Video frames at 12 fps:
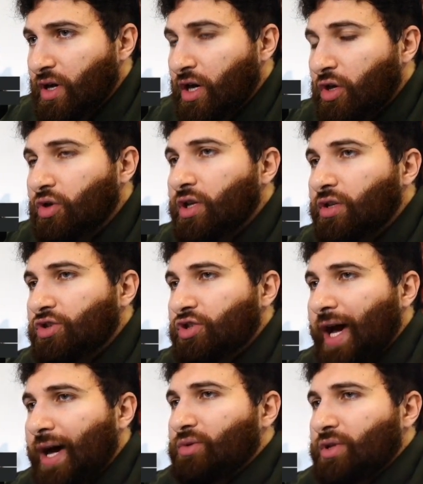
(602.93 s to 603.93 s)
You need to
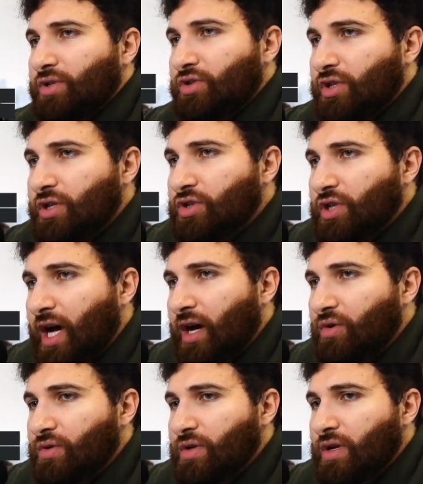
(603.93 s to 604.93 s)
scout these things
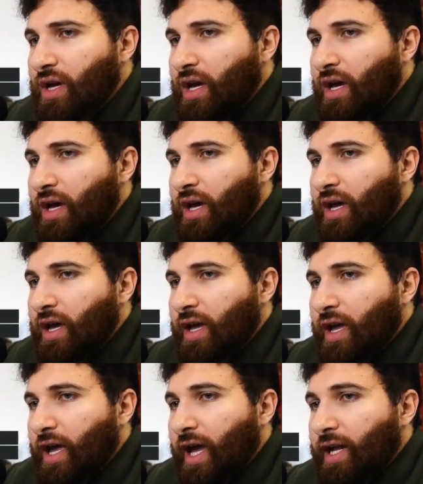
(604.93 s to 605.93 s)
out
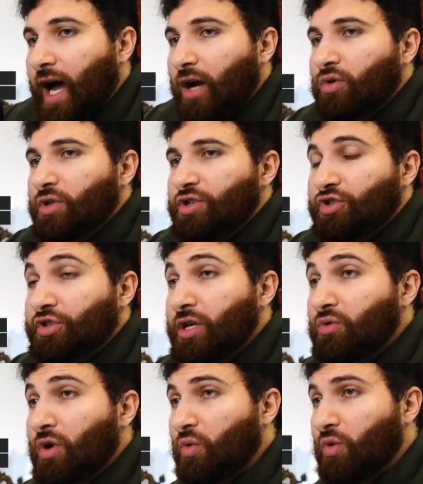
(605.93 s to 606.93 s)
and not only see
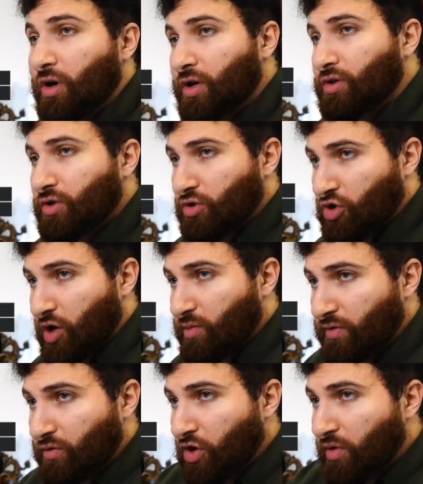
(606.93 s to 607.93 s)
what works in
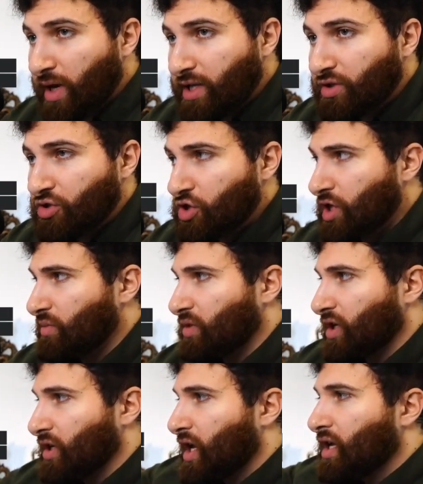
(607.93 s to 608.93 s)
terms of your messaging,
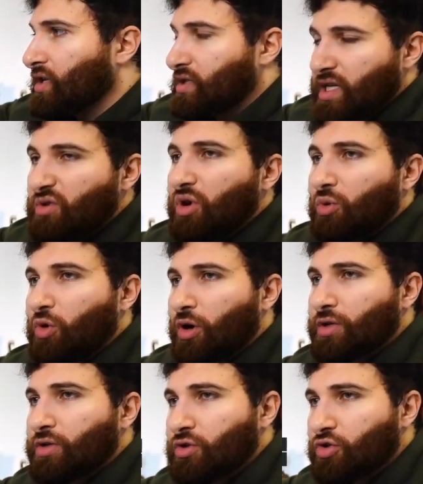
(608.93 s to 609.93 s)
but see what
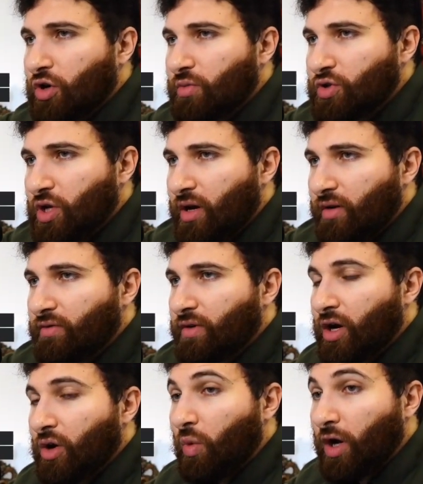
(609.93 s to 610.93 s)
works in terms of
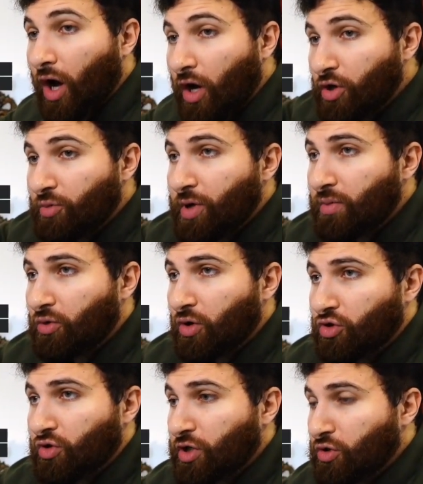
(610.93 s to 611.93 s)
what other people
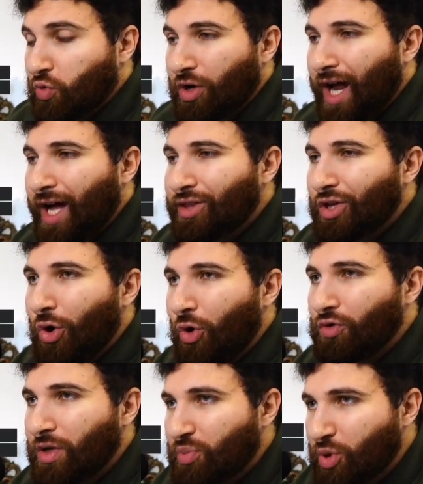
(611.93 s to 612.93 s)
are, because we're not the
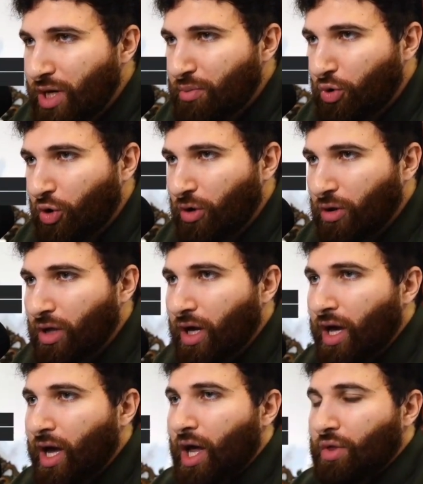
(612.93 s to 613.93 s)
only people
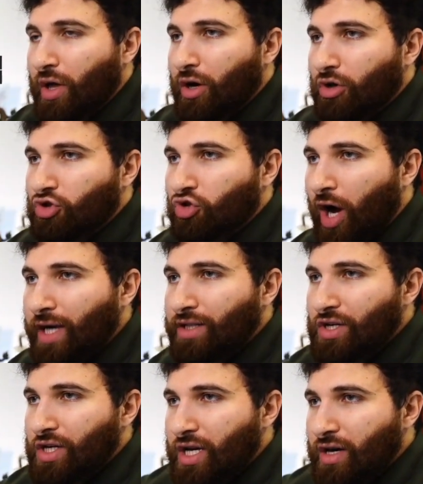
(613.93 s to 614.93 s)
that are trying
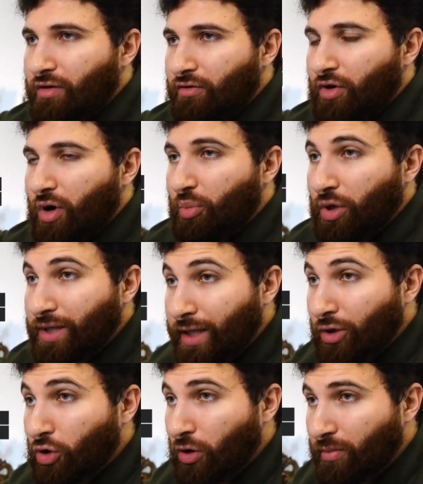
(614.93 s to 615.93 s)
to give
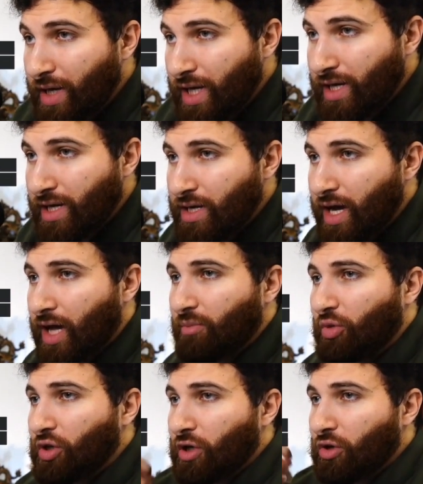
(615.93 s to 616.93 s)
political meaning
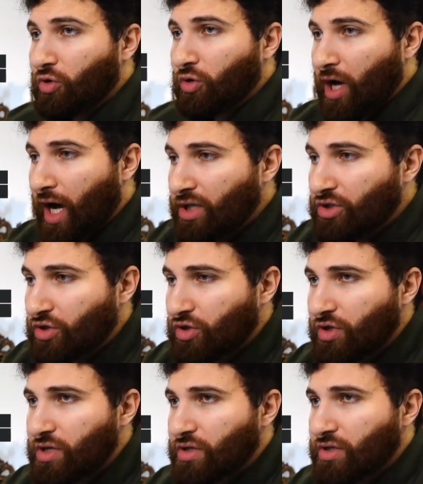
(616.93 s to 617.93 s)
and political
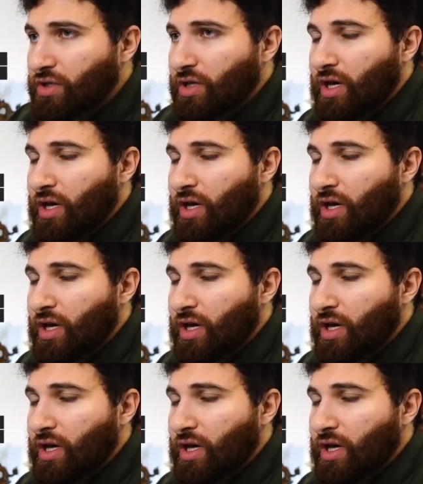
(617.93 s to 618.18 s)
consciousness